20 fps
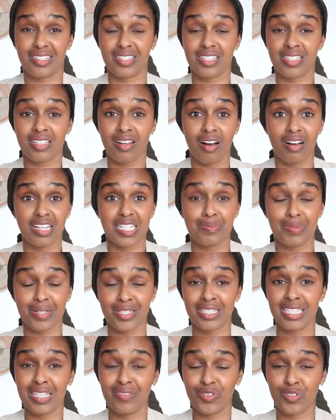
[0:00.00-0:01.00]
to start
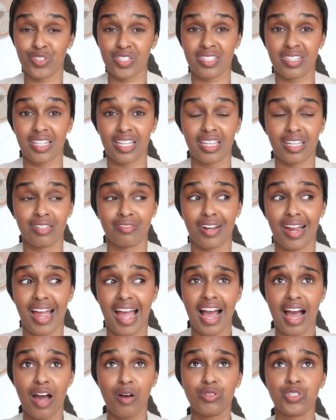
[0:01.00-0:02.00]
especially if you're just thinking right
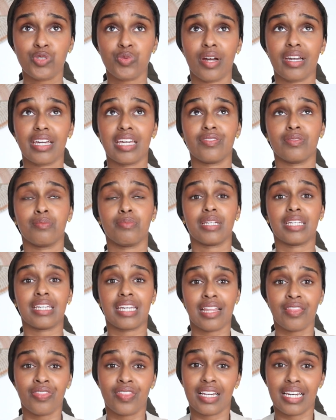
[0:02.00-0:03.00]
how do I even
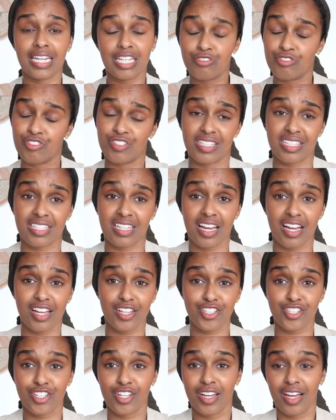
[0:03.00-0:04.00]
begin the literature
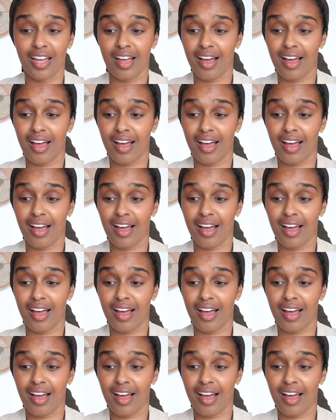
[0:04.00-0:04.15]
search